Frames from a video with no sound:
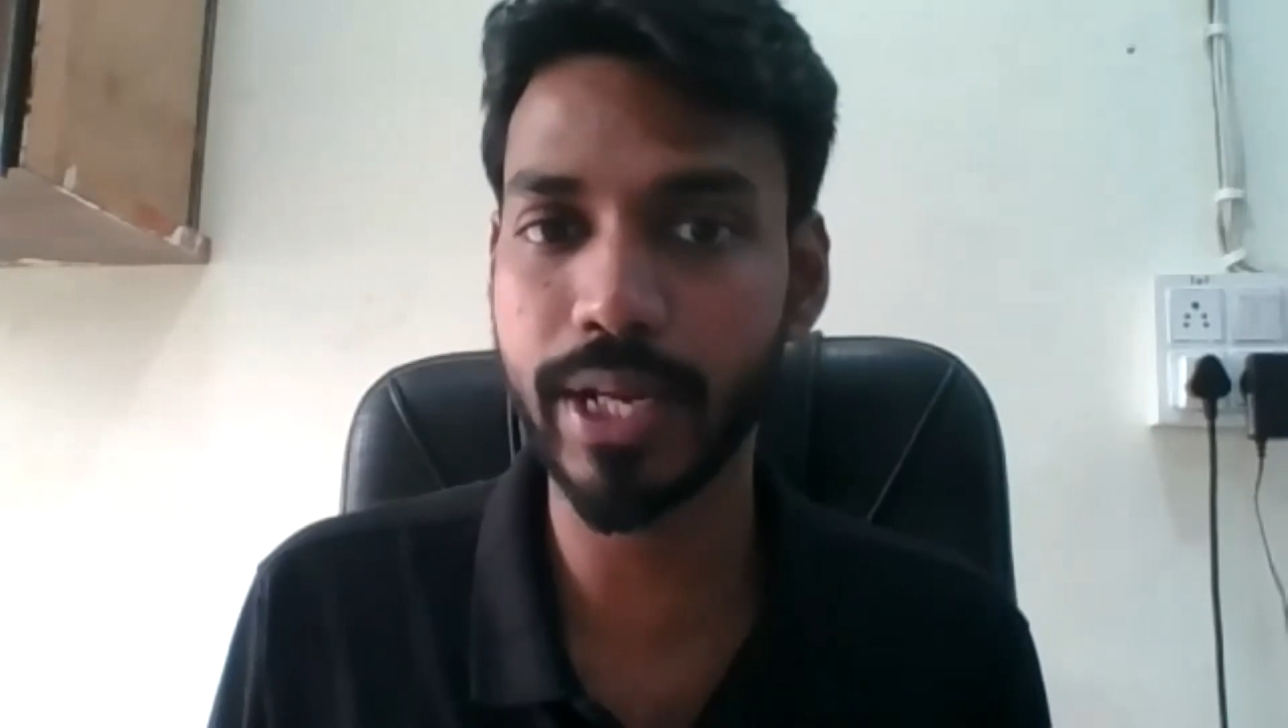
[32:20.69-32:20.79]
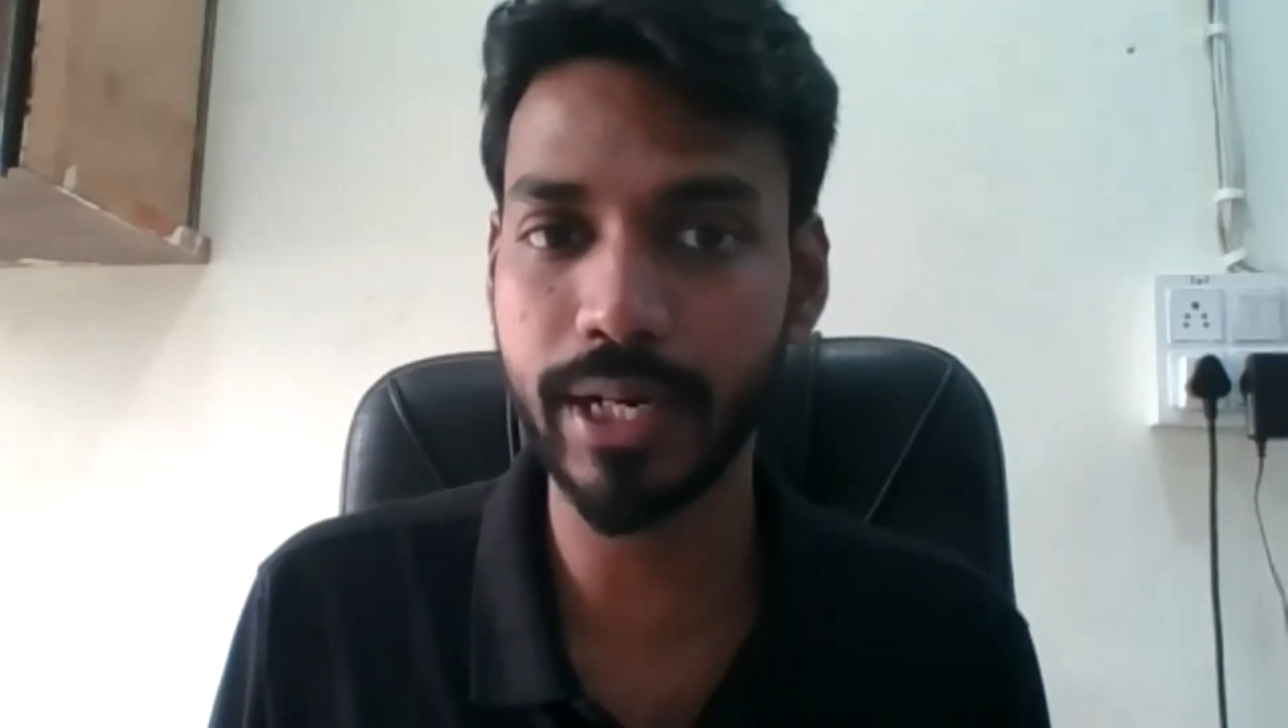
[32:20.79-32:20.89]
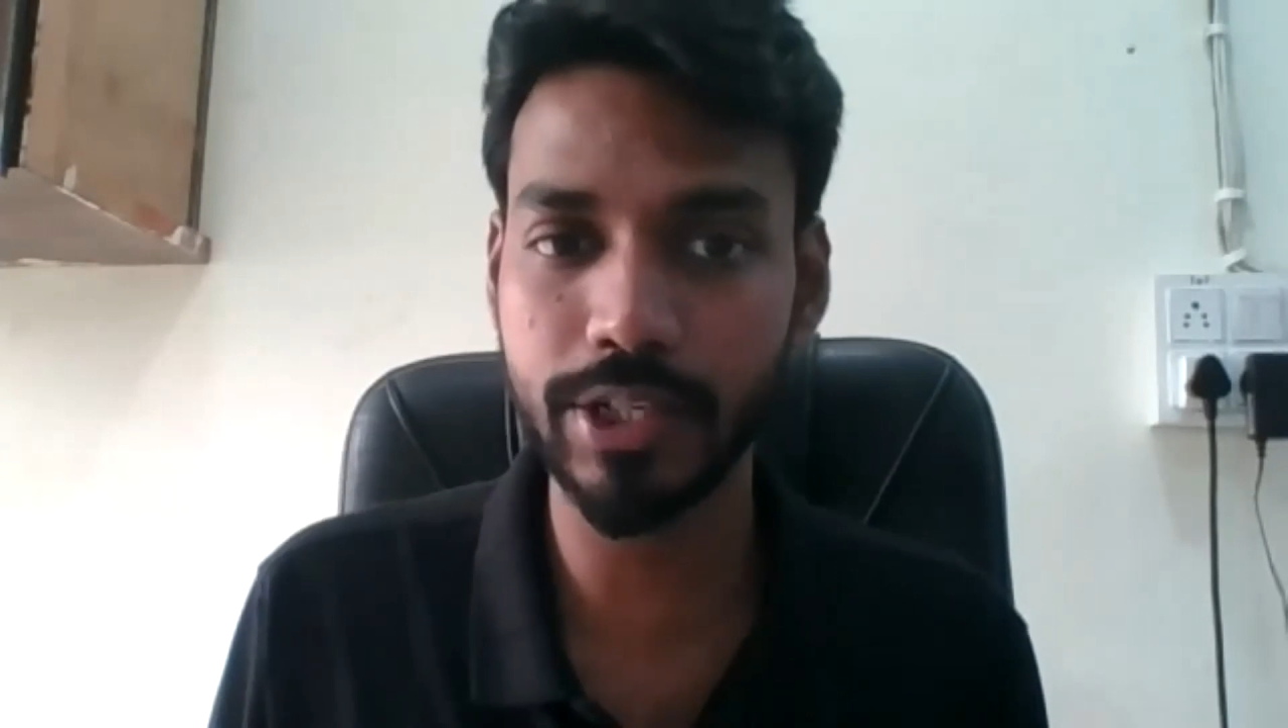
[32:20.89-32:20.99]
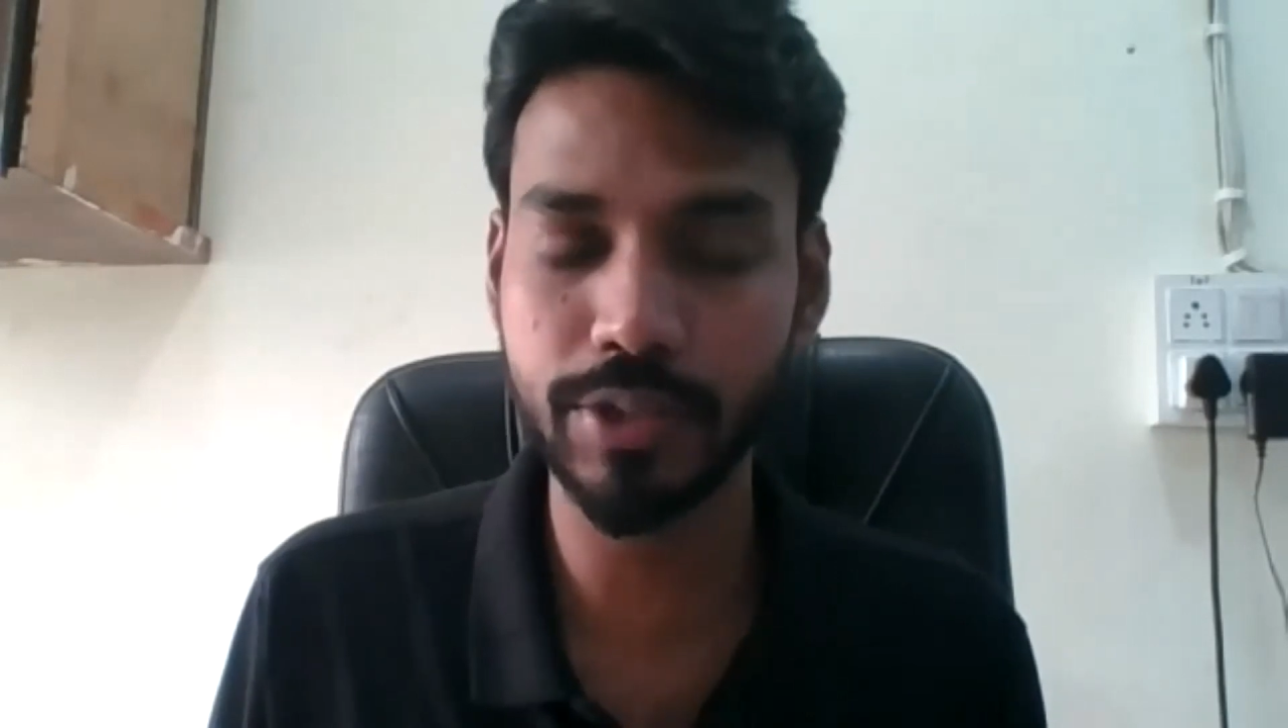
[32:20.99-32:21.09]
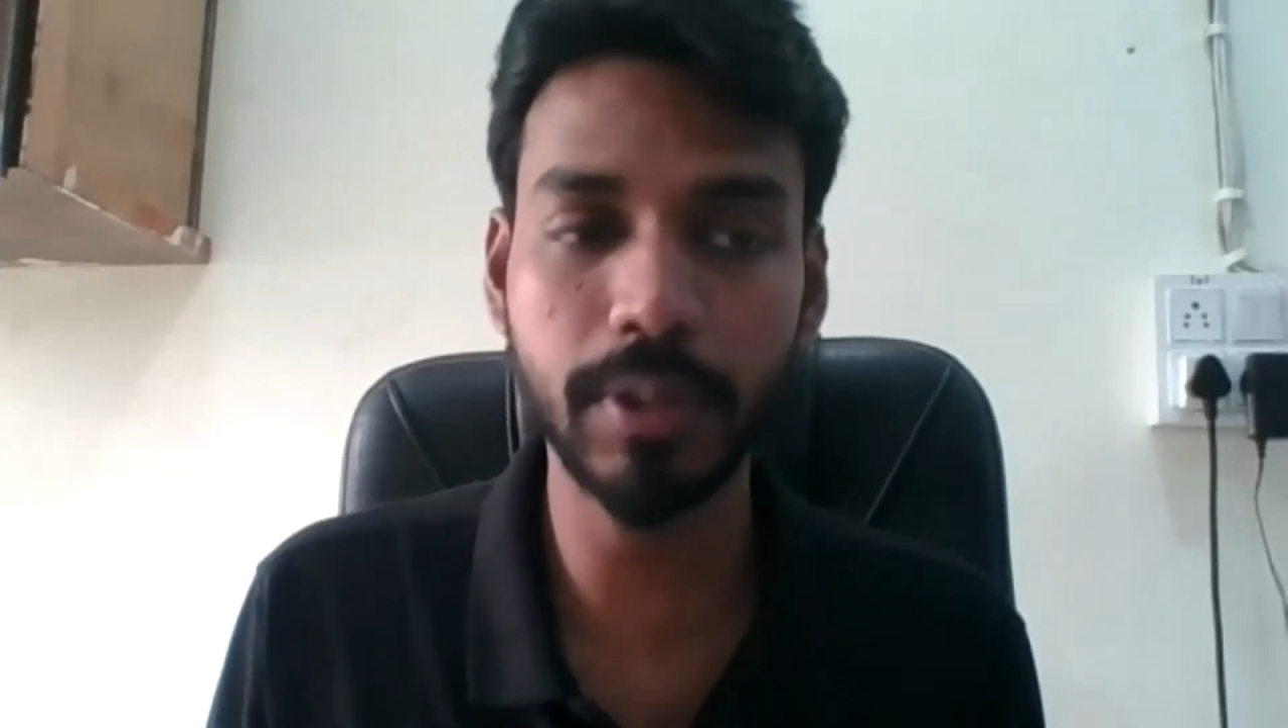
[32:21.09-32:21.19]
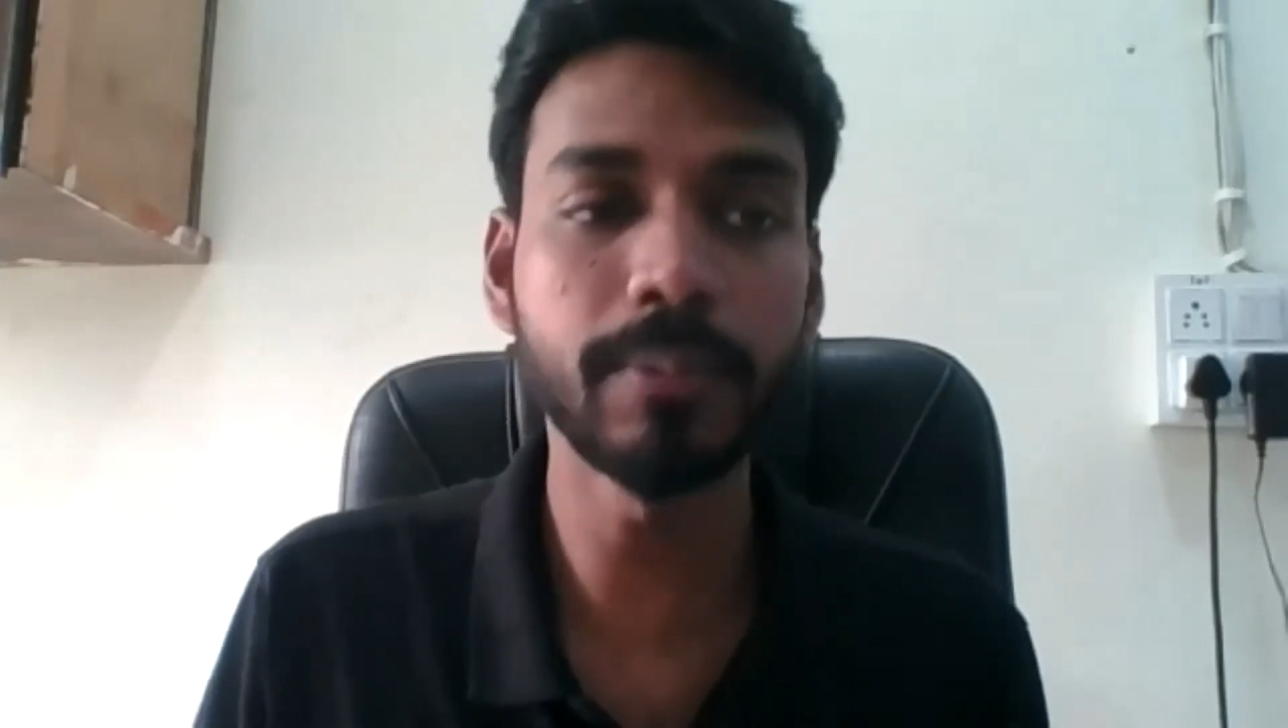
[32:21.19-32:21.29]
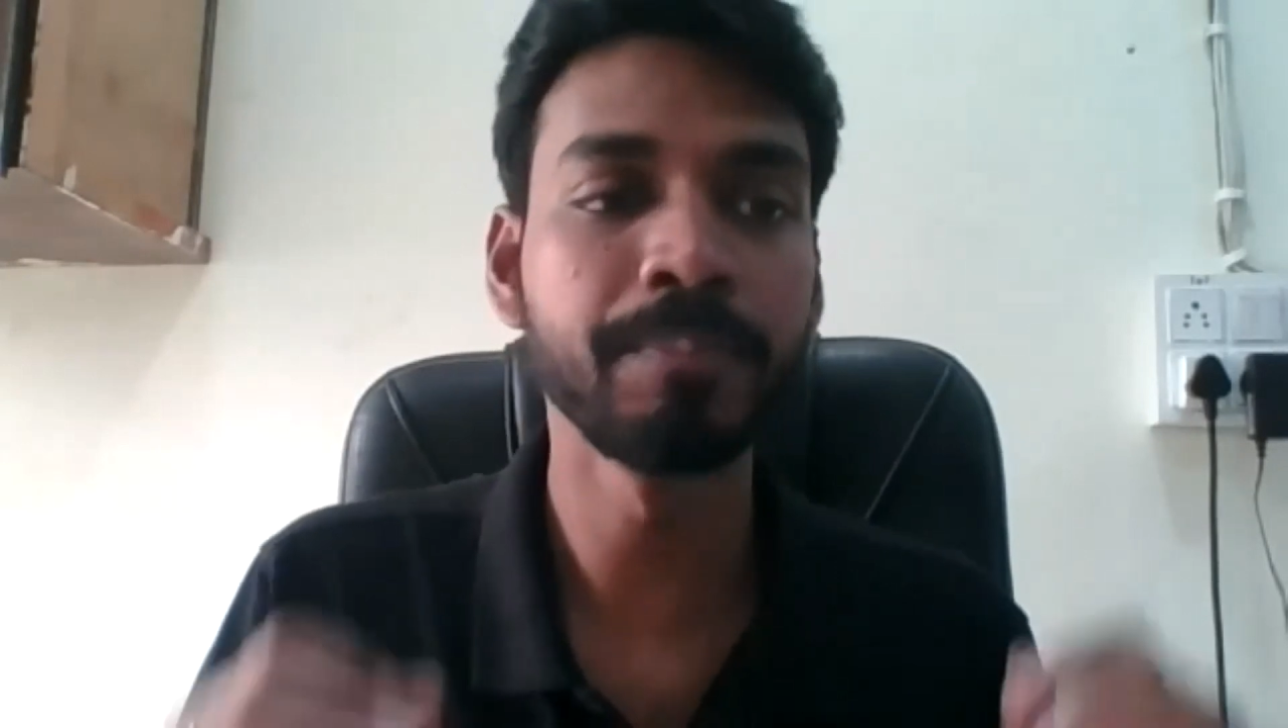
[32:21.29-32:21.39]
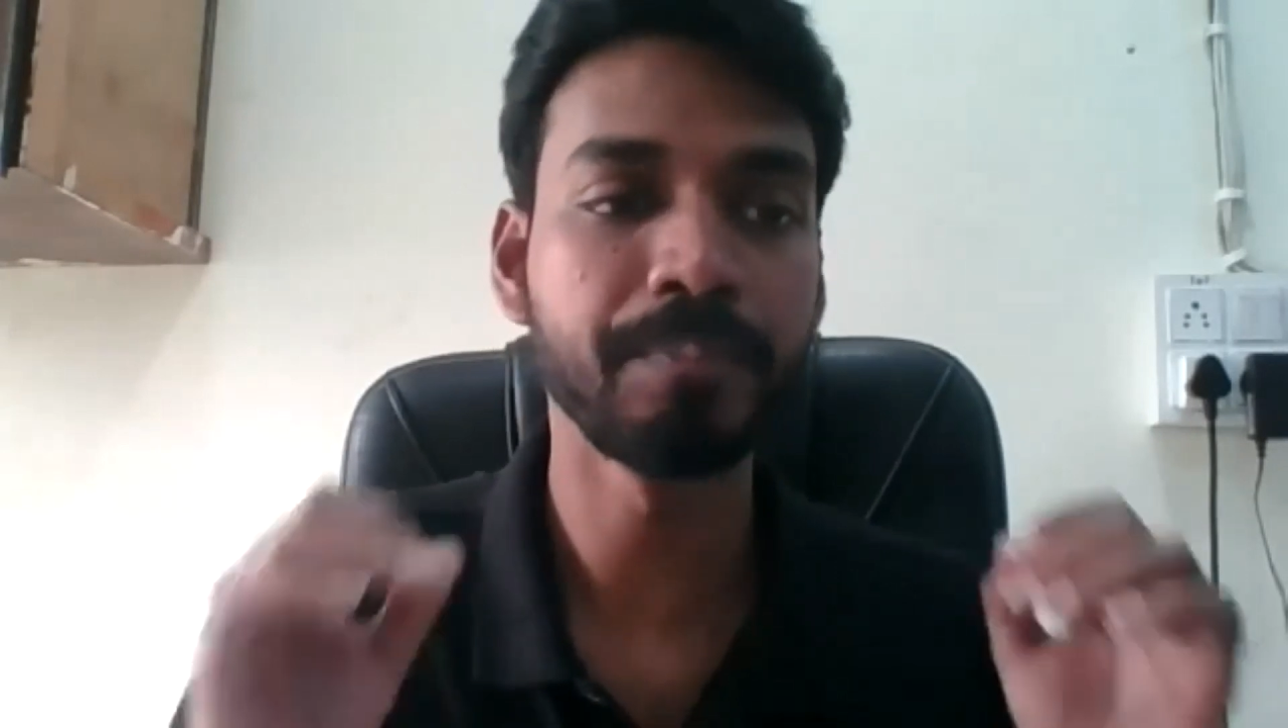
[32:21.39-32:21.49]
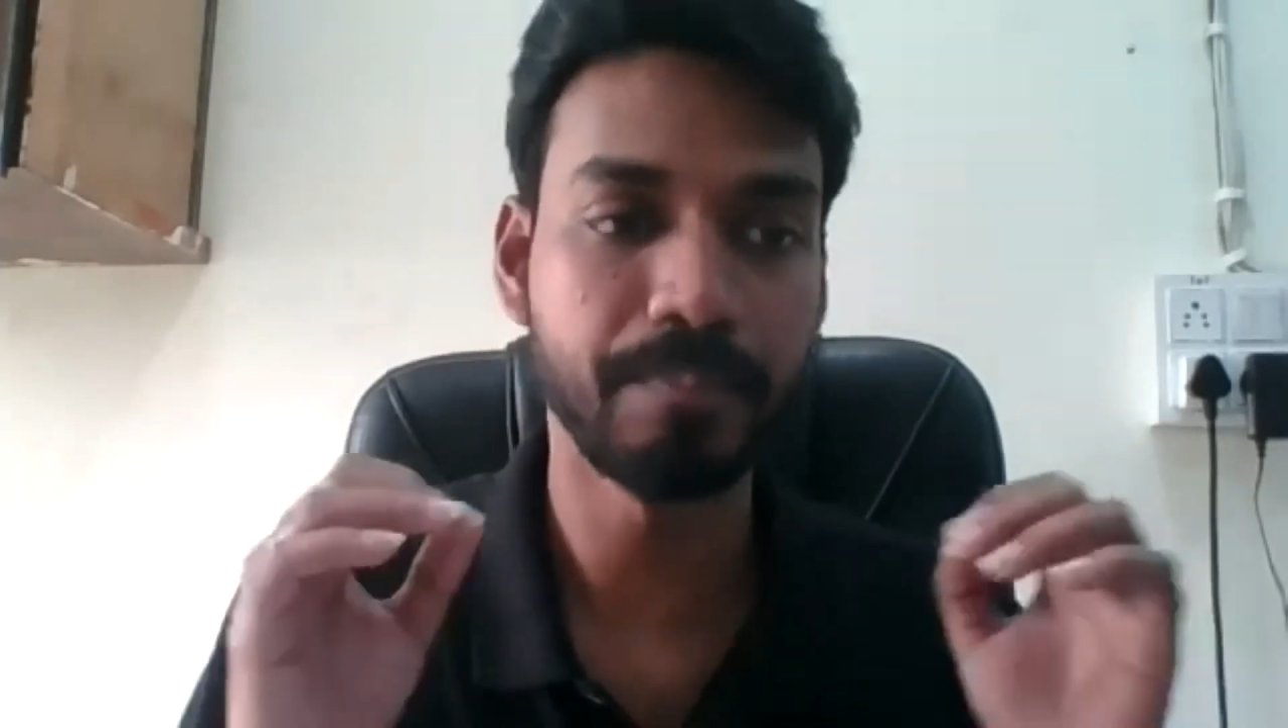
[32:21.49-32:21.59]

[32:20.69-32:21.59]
negligible.